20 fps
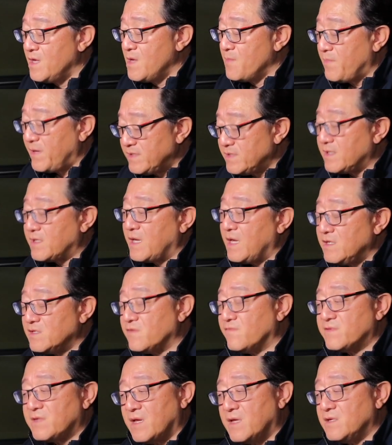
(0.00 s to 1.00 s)
But in the case
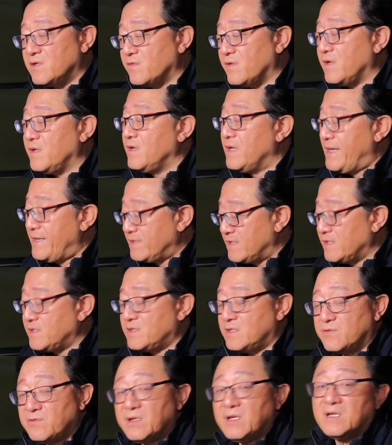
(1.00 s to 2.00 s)
of Tundra, the
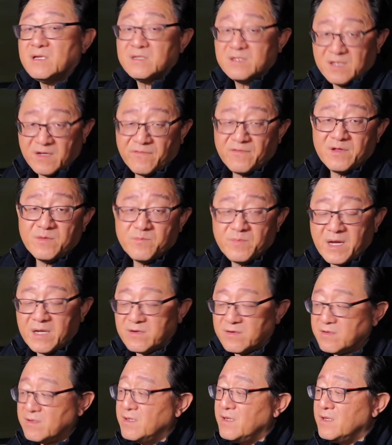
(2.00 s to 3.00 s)
steering is definitely
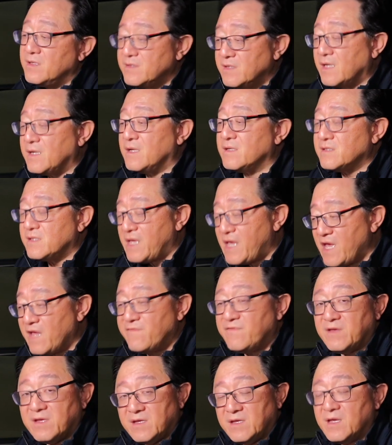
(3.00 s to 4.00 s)
better. Not as
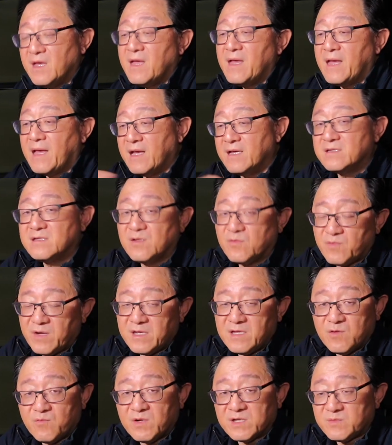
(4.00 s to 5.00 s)
heavy as the way
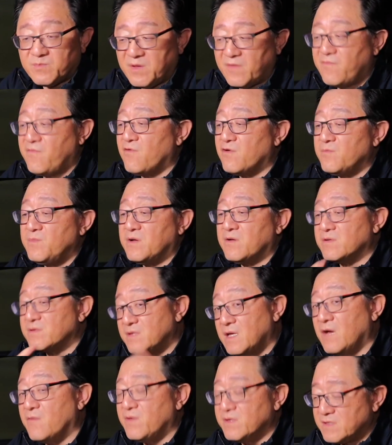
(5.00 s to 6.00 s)
it was before because
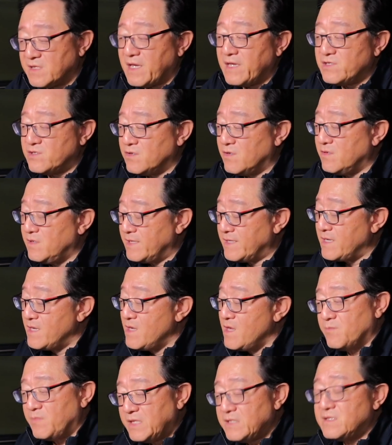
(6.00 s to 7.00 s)
that was hydraulic,
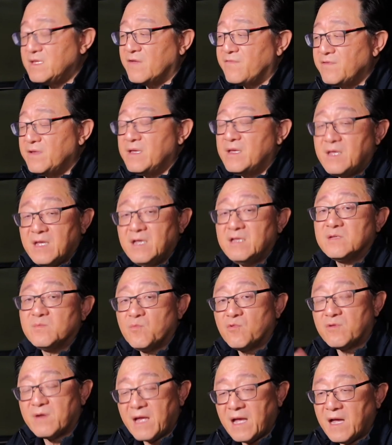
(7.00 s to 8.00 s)
but it definitely is
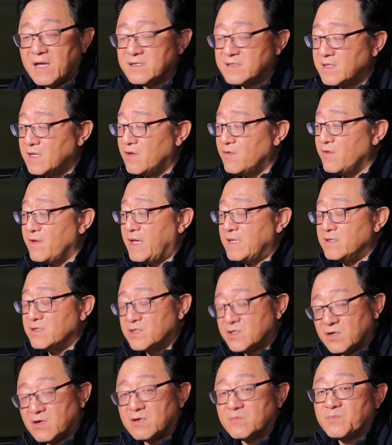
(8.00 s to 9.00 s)
more agile and
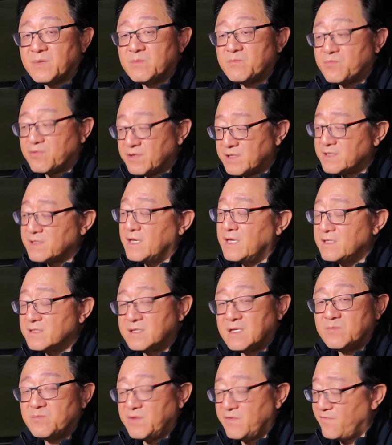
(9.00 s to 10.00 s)
sharp and precise
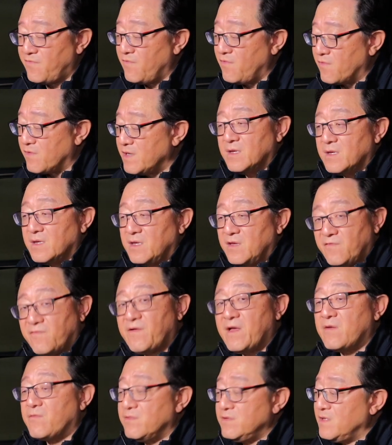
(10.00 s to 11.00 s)
than before. In
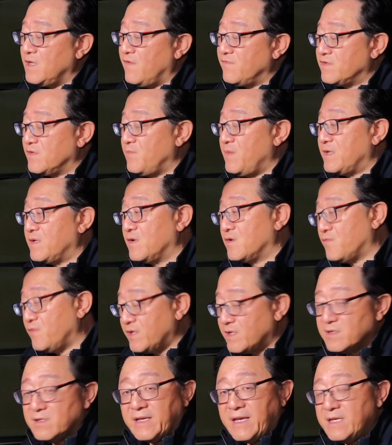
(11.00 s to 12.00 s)
fact, when you have to make a
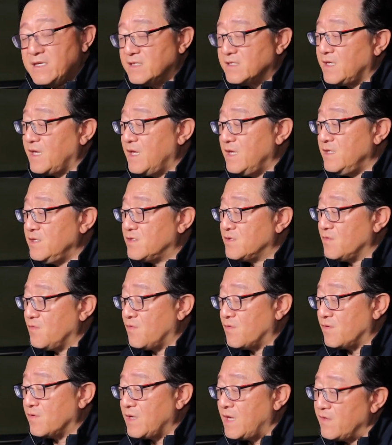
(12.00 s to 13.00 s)
quick lane change
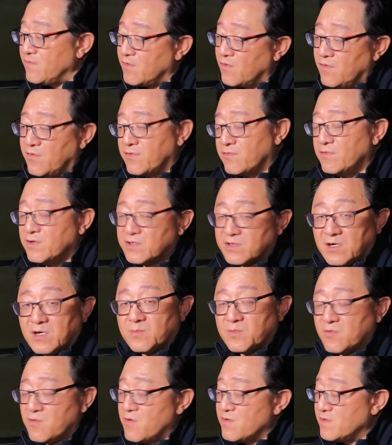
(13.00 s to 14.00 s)
or go through
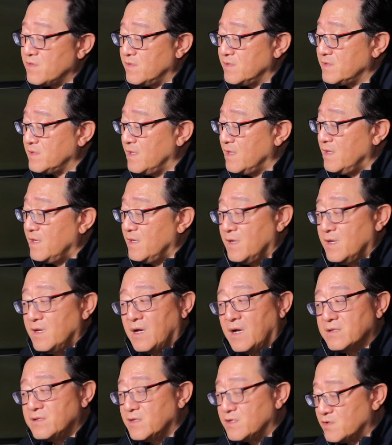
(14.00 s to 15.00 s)
sharp corners,
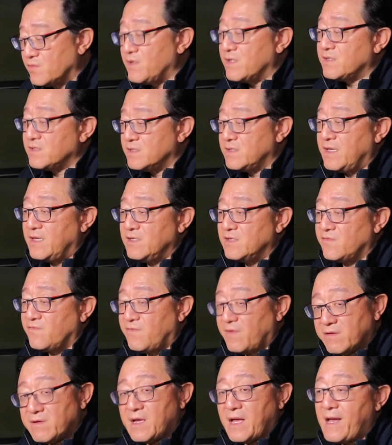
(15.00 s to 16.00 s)
uh, the truck stays
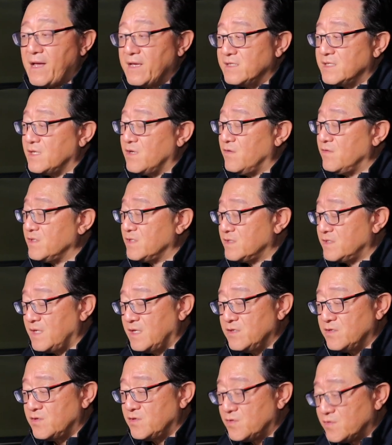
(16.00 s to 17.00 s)
very agile,
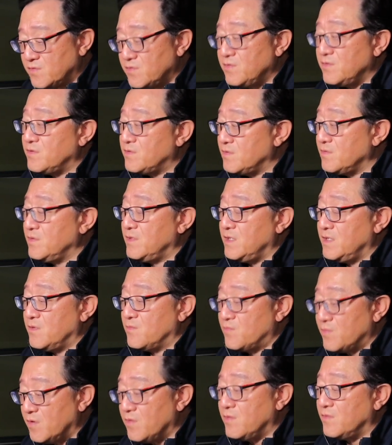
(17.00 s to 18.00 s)
stays true to the
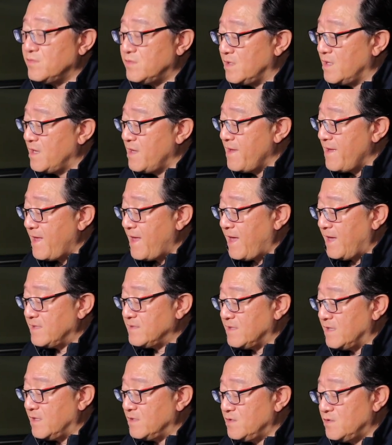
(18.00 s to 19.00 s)
road, and
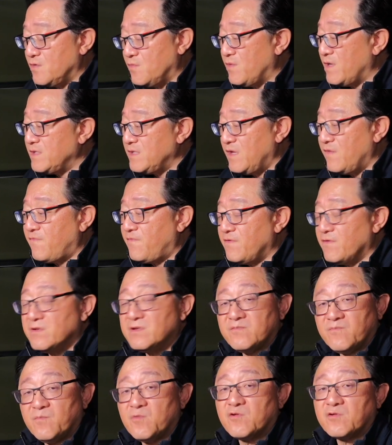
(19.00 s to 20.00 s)
uh, you know what? It
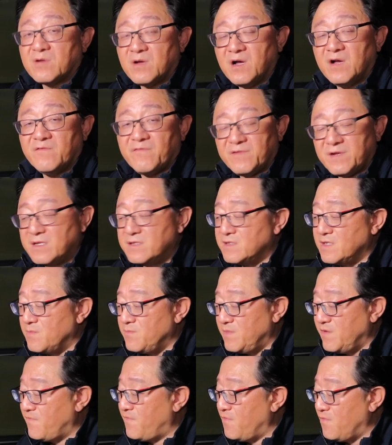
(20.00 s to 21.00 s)
feels more confident than
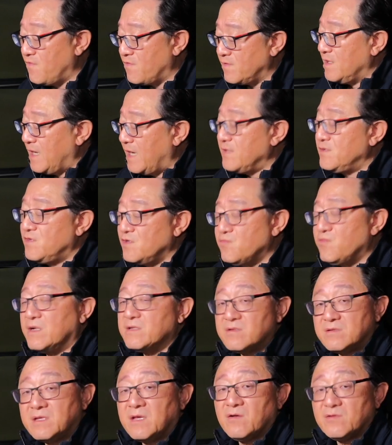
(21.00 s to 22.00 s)
before. I do want
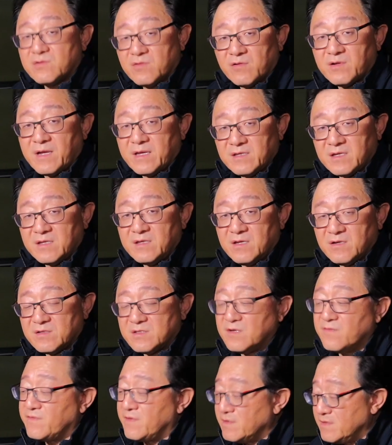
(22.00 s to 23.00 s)
to tell Toyota engineers
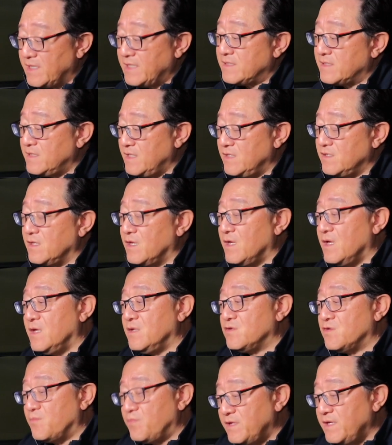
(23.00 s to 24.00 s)
if they're listening
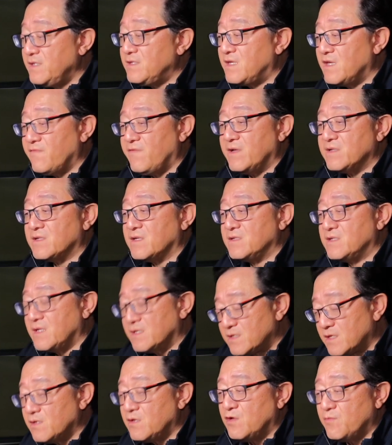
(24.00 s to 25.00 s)
to please give us
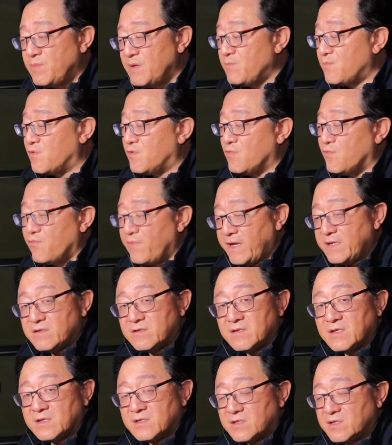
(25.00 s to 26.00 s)
just a little bit more weight to
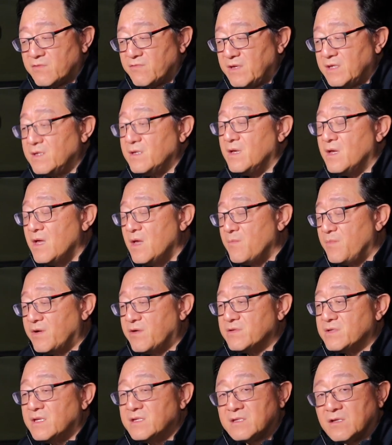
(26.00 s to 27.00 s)
the steering
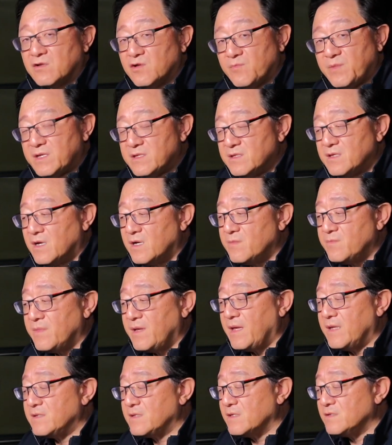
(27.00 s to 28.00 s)
because it's a little bit numb
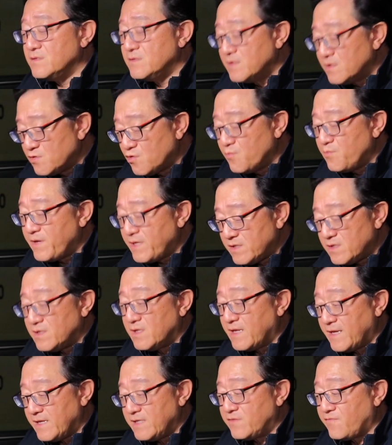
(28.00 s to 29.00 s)
and it's a little bit
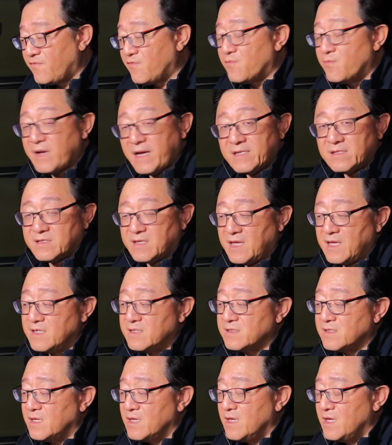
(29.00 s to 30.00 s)
light for my
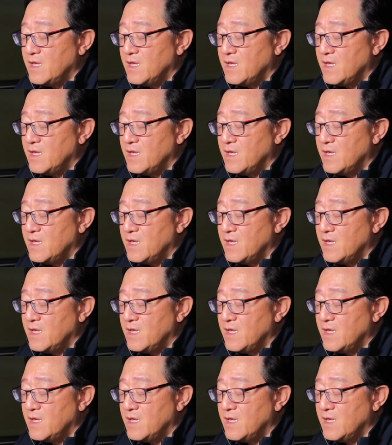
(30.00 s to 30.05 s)
taste.